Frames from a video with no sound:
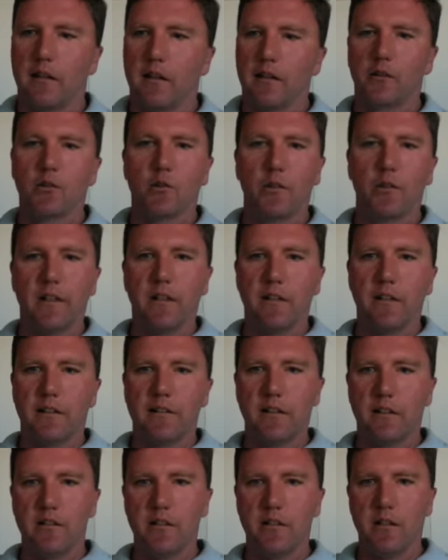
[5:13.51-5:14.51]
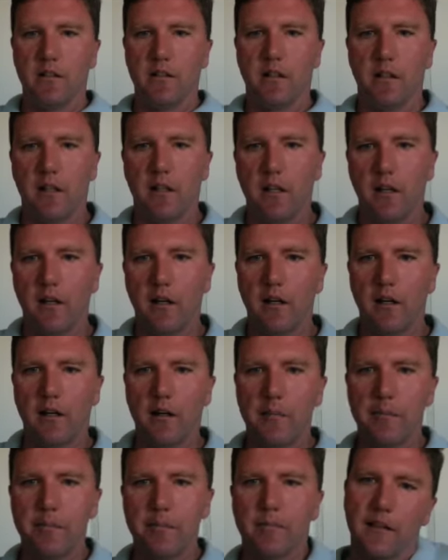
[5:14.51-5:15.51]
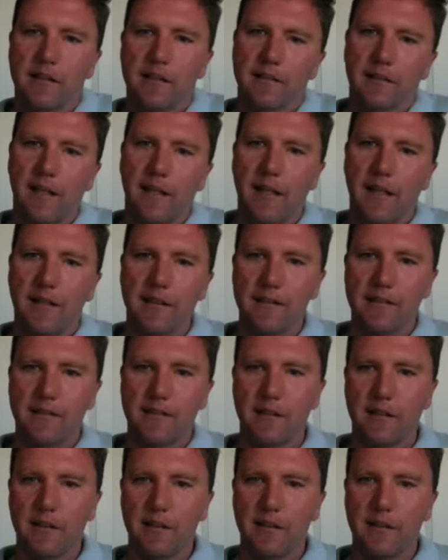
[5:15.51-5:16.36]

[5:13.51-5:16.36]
Greer decision. In this case,